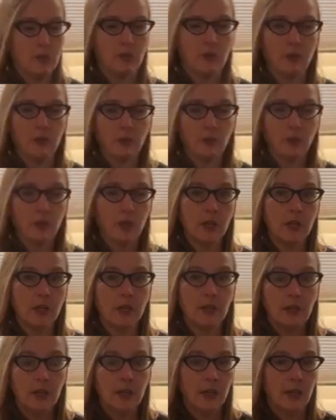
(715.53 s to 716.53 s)
So if I'm
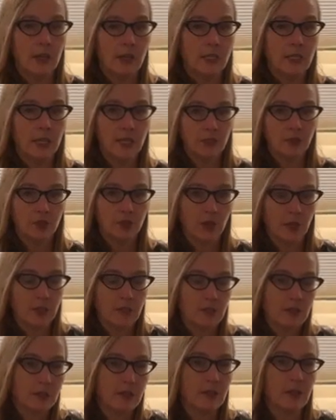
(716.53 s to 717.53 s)
wearing a tank
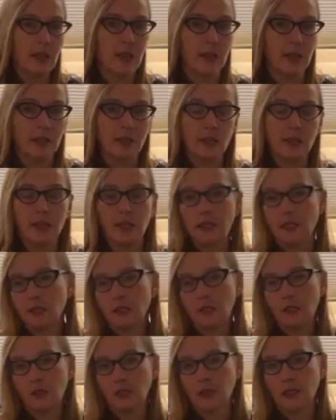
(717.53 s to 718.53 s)
dress and then I
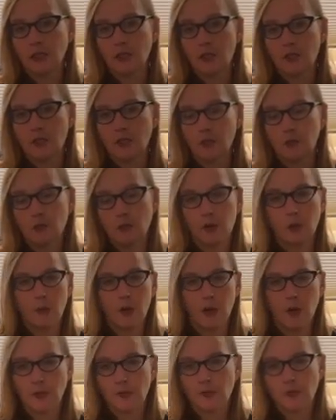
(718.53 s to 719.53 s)
need to go into a
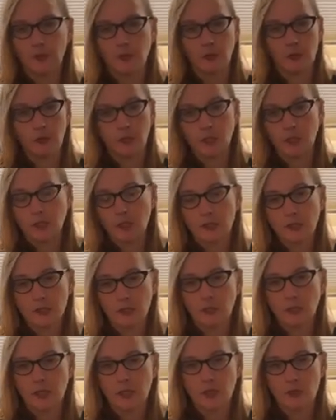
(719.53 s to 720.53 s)
mosque or I'm going into
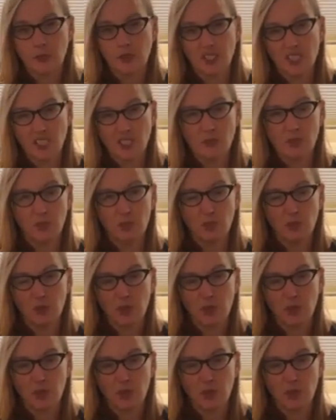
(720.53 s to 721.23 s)
someplace where I need to be